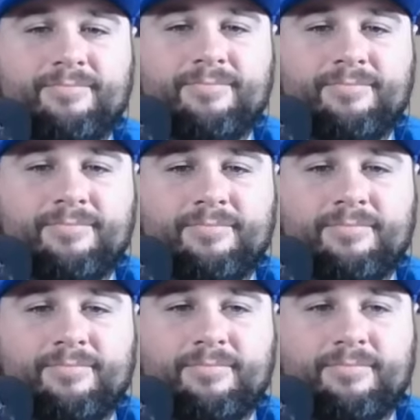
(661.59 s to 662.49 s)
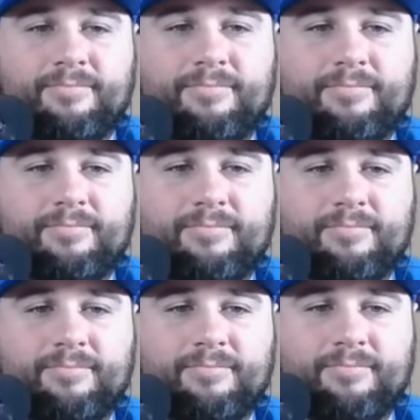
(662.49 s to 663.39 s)

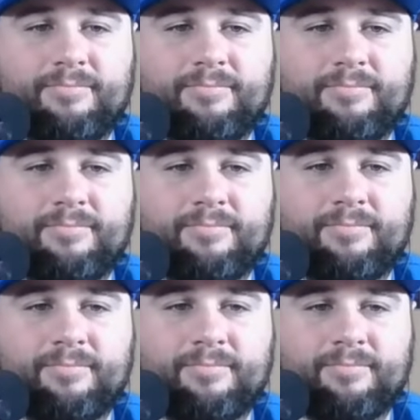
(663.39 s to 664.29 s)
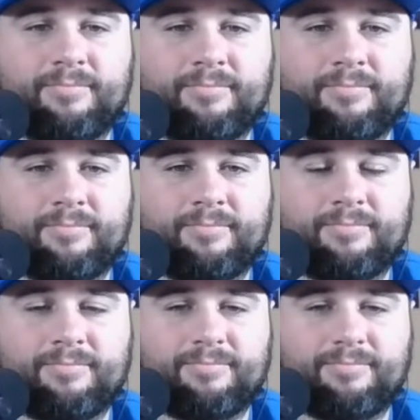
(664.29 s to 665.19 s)

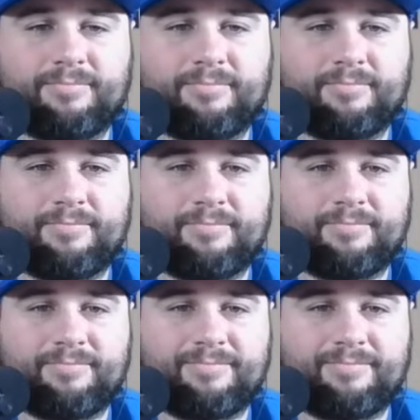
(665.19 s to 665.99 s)
[no speech]